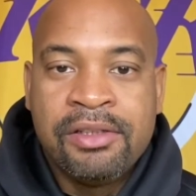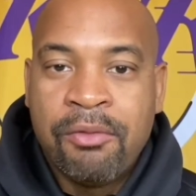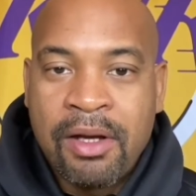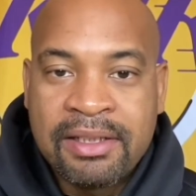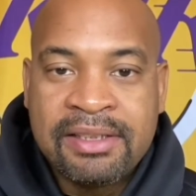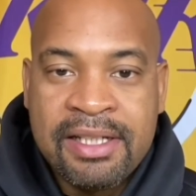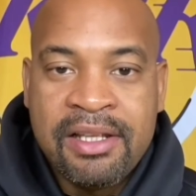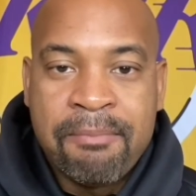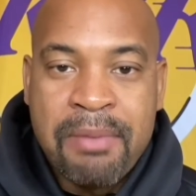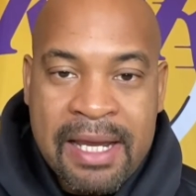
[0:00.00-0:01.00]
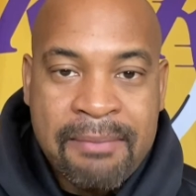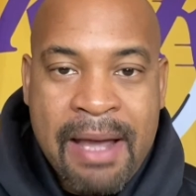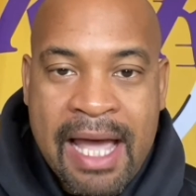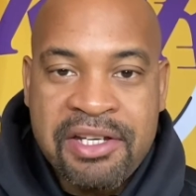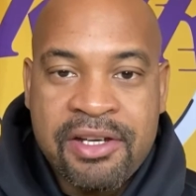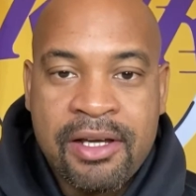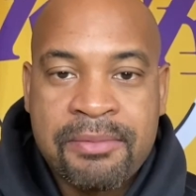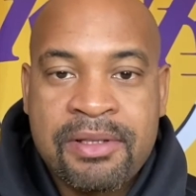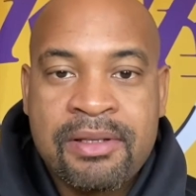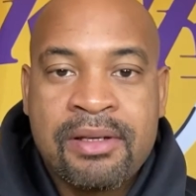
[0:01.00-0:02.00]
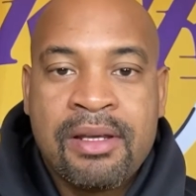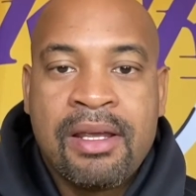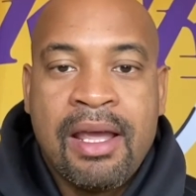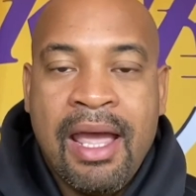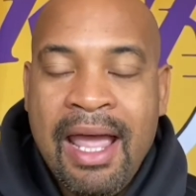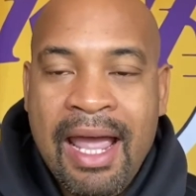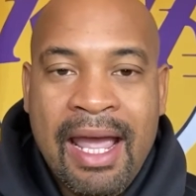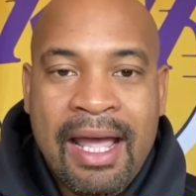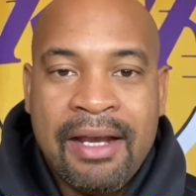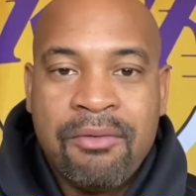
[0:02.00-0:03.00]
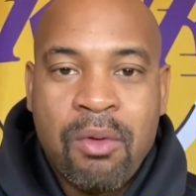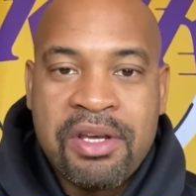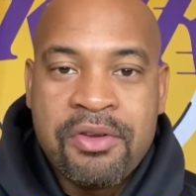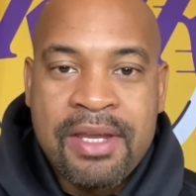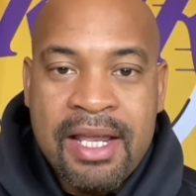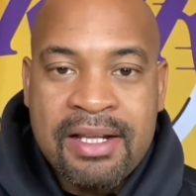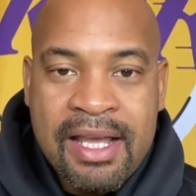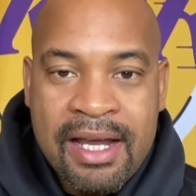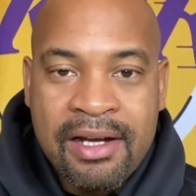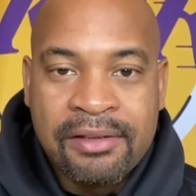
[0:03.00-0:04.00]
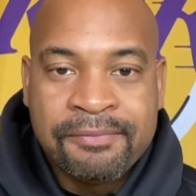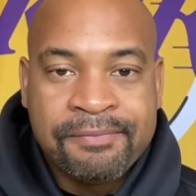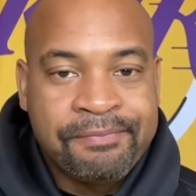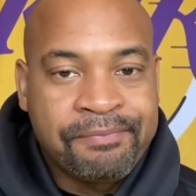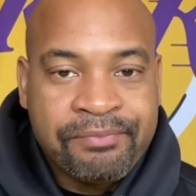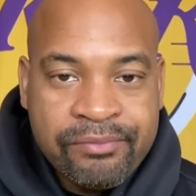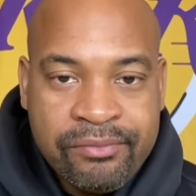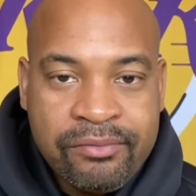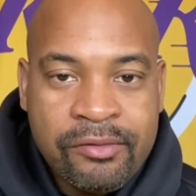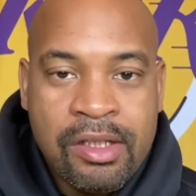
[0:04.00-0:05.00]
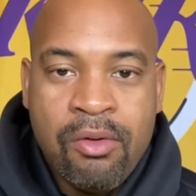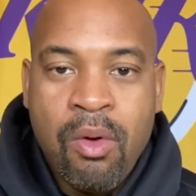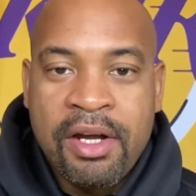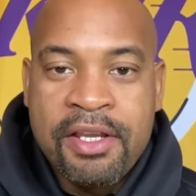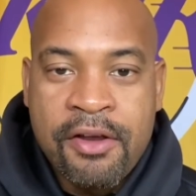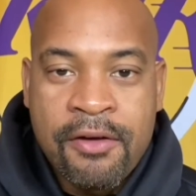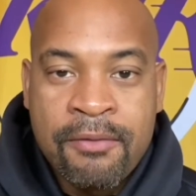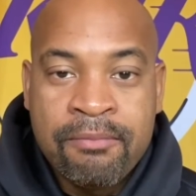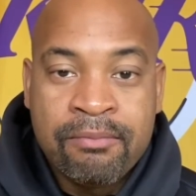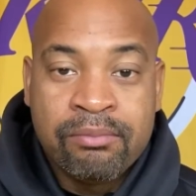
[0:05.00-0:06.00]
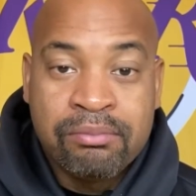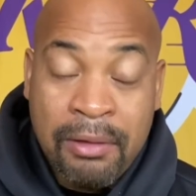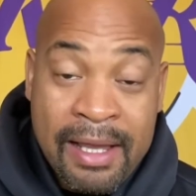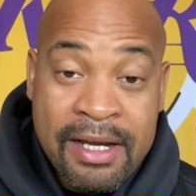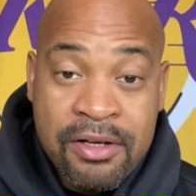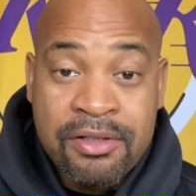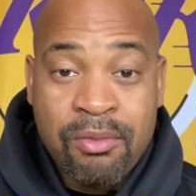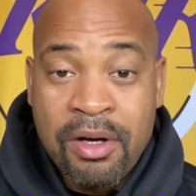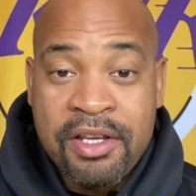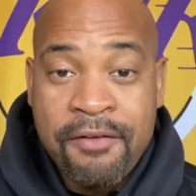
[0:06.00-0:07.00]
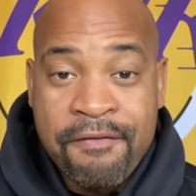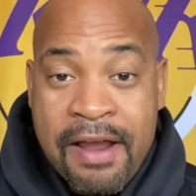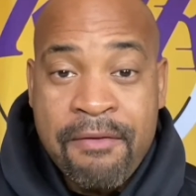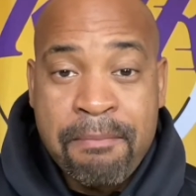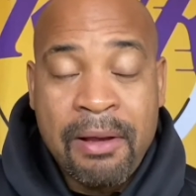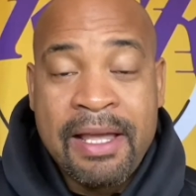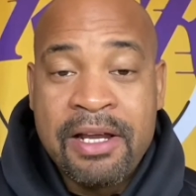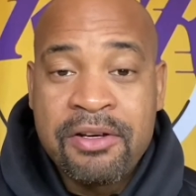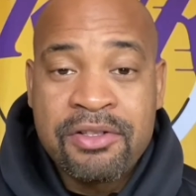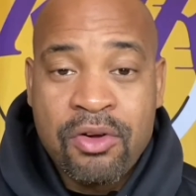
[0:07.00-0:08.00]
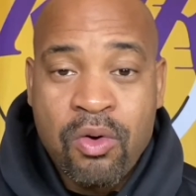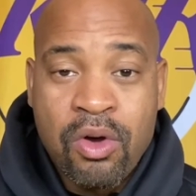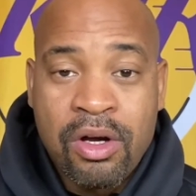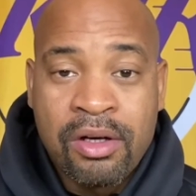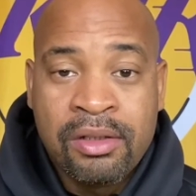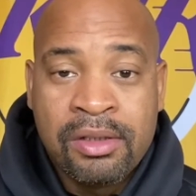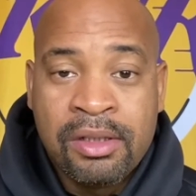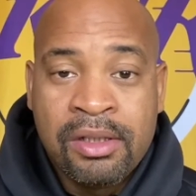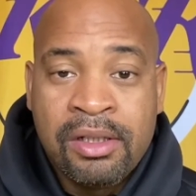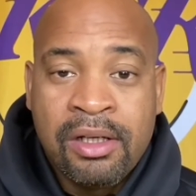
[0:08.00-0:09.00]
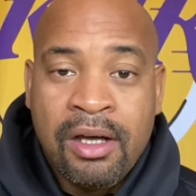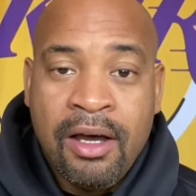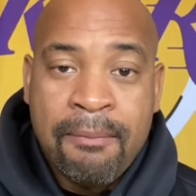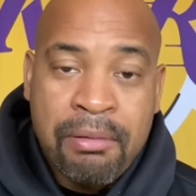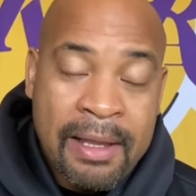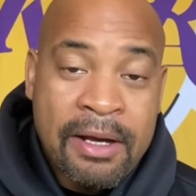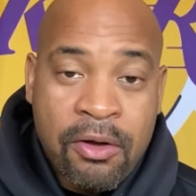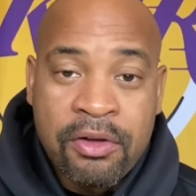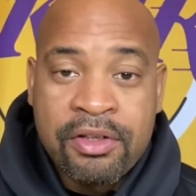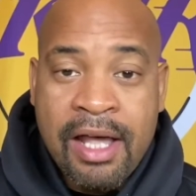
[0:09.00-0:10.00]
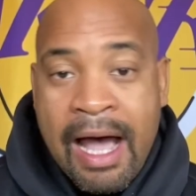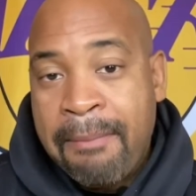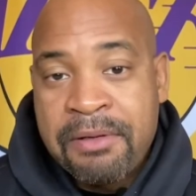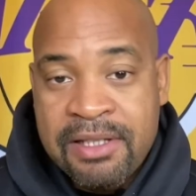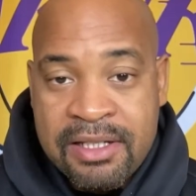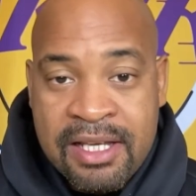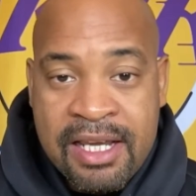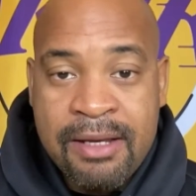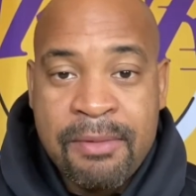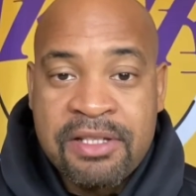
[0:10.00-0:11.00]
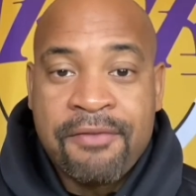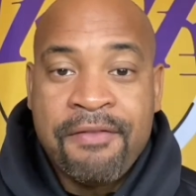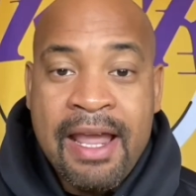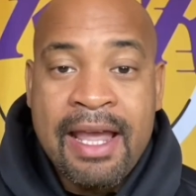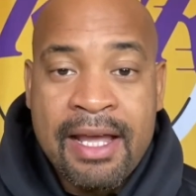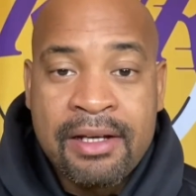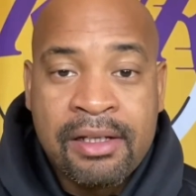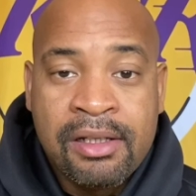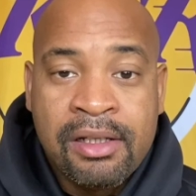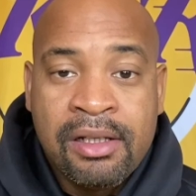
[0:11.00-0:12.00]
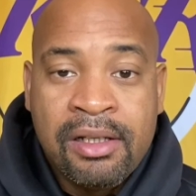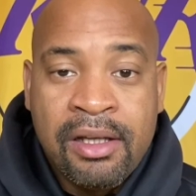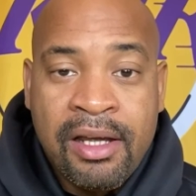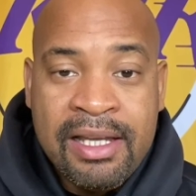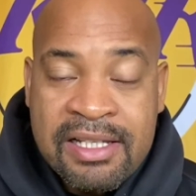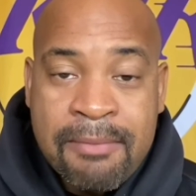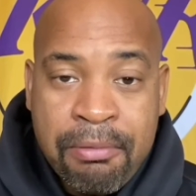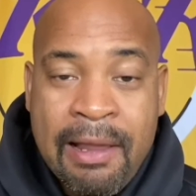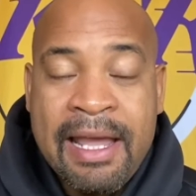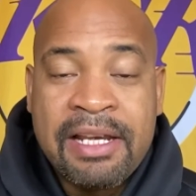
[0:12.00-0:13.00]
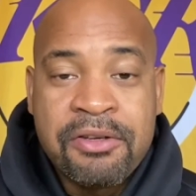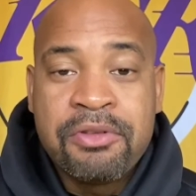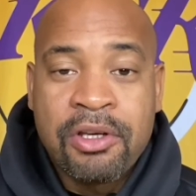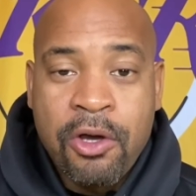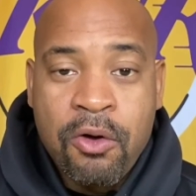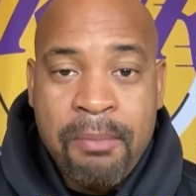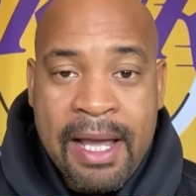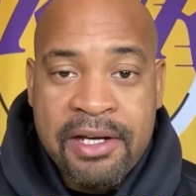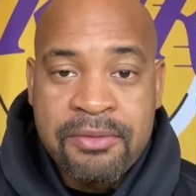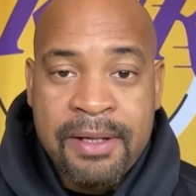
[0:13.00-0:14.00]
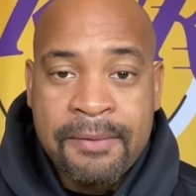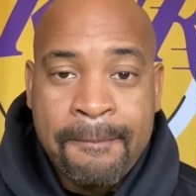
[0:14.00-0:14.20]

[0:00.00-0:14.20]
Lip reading: You want to see the big matchups. And when you get there, one of your favorite players or a player on the opposite team as a fan isn't playing due to load management.